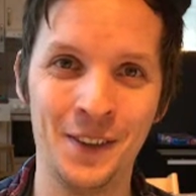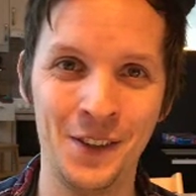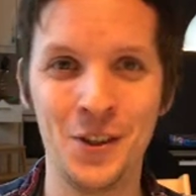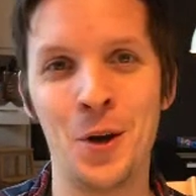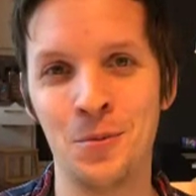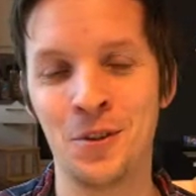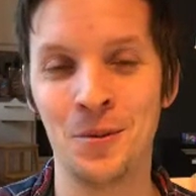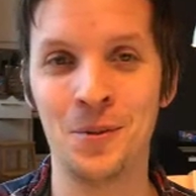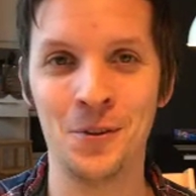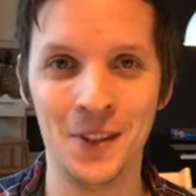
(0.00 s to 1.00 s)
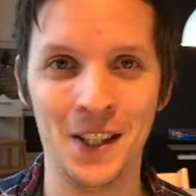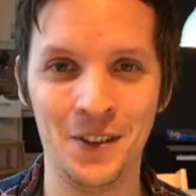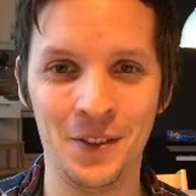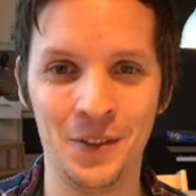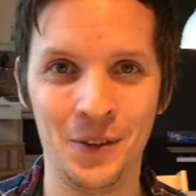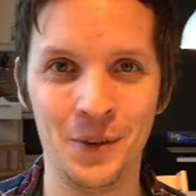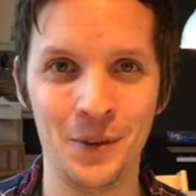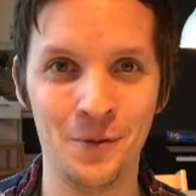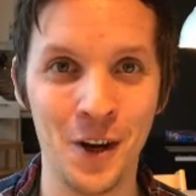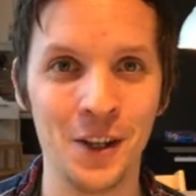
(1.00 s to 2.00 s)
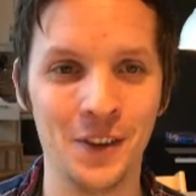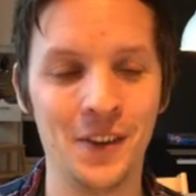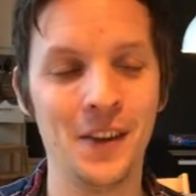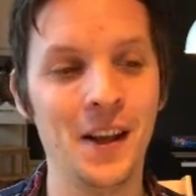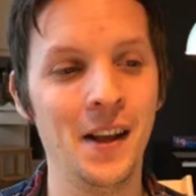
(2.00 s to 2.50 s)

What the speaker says: the TypeScript you need to write.